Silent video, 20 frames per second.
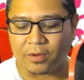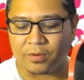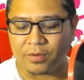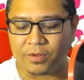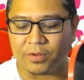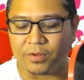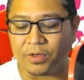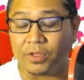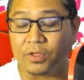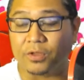
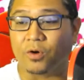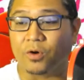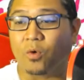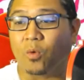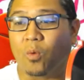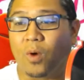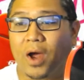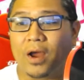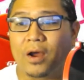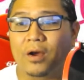You can either
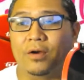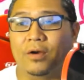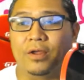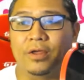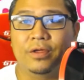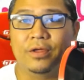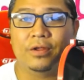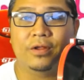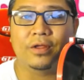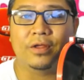wire
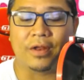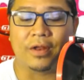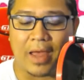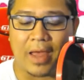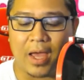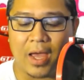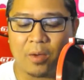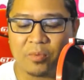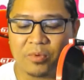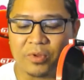in an
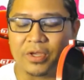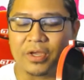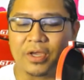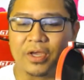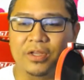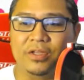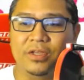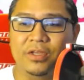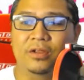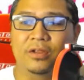amp like
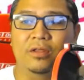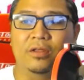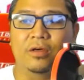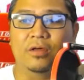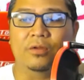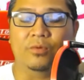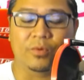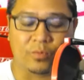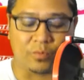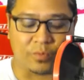I did on the
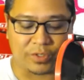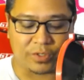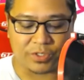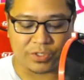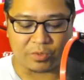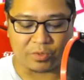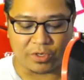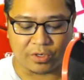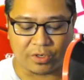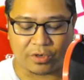other one with a
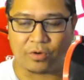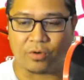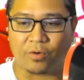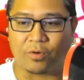speaker,